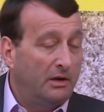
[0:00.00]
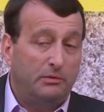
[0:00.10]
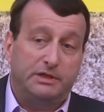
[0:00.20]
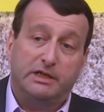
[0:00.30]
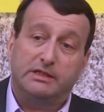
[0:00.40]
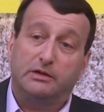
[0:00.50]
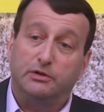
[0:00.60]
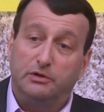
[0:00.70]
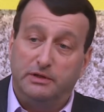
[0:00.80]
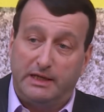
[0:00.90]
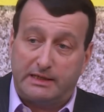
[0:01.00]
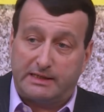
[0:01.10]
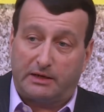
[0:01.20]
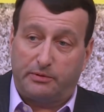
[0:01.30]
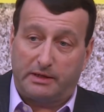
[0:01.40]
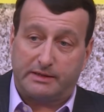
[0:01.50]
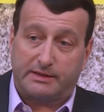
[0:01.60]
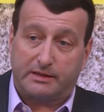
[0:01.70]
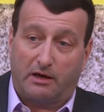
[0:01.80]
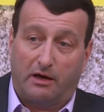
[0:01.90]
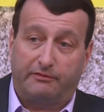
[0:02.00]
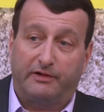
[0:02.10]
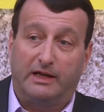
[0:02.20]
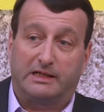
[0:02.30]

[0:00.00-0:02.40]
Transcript: which is a unique sequence of